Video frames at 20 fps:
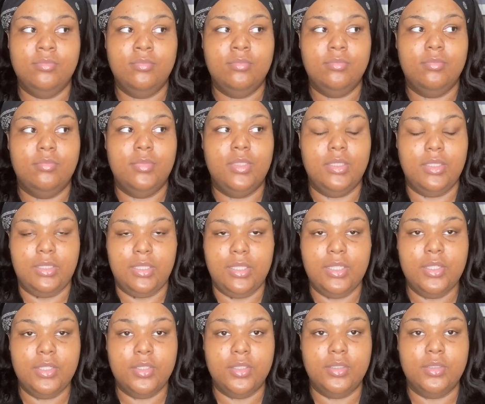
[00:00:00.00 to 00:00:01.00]
the
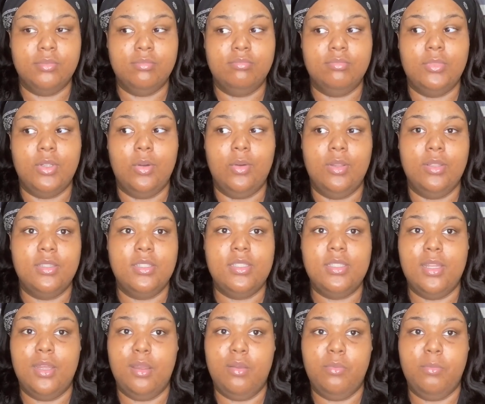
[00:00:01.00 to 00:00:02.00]
year on
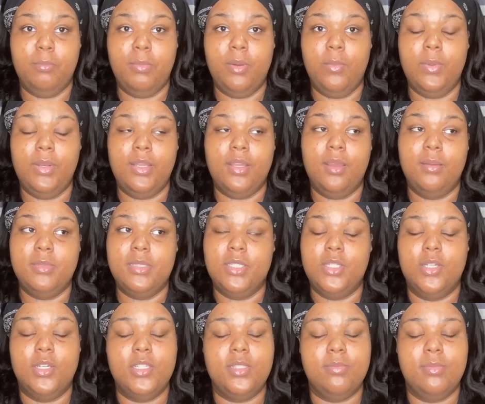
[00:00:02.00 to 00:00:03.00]
stuff, but when it comes to
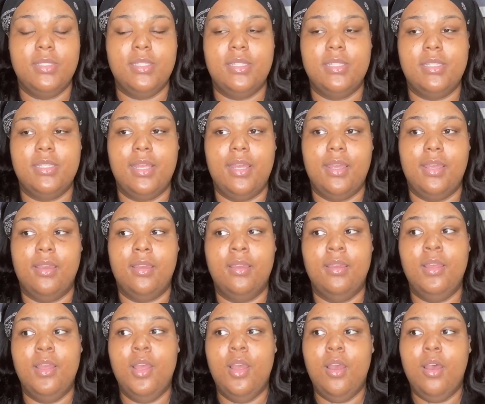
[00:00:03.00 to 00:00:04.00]
Christmas, it's like,
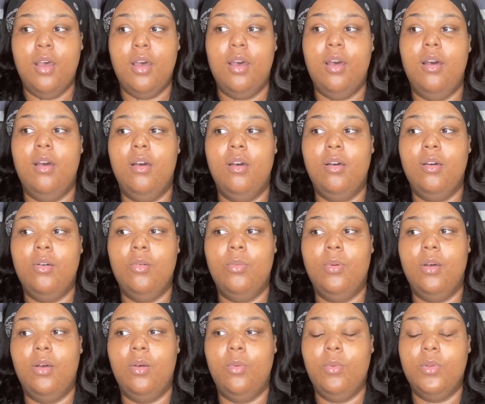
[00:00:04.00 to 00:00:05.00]
oh,
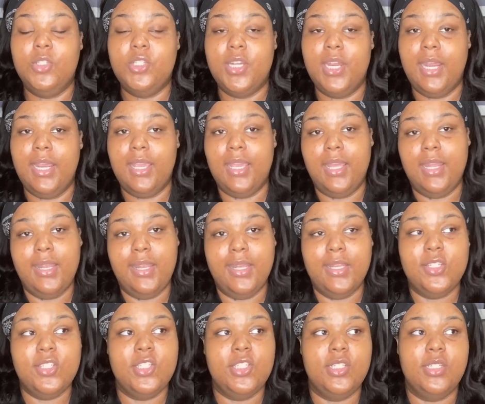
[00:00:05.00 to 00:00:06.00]
well, we'll try again
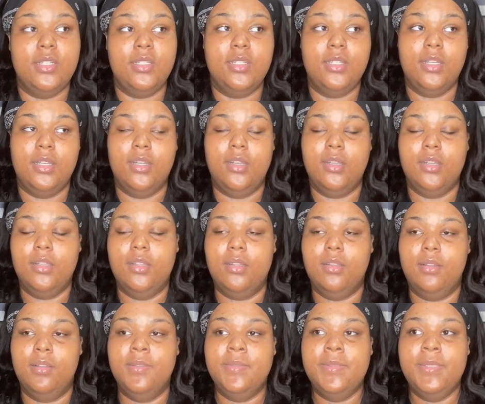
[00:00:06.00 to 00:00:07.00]
next year, da da
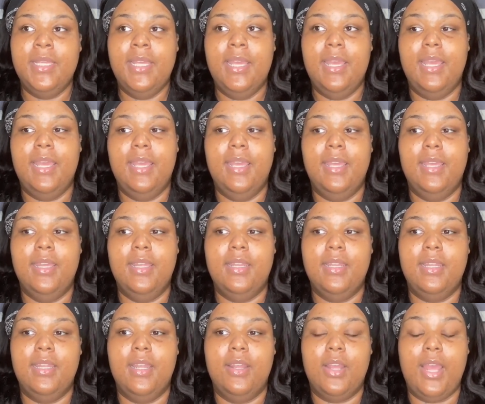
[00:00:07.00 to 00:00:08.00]
da.
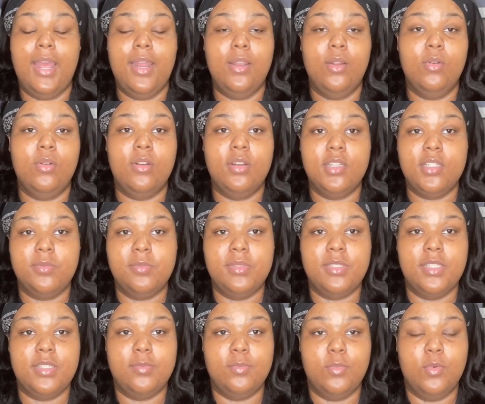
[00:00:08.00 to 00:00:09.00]
And I know Christmas
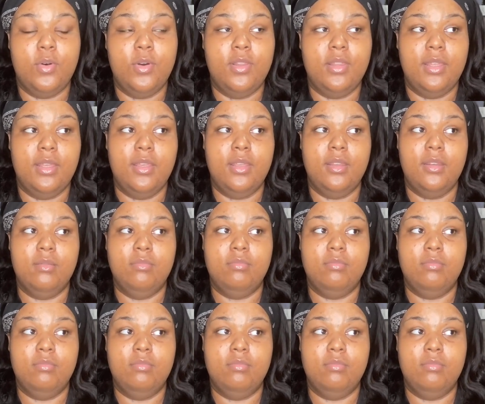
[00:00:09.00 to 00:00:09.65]
is more than,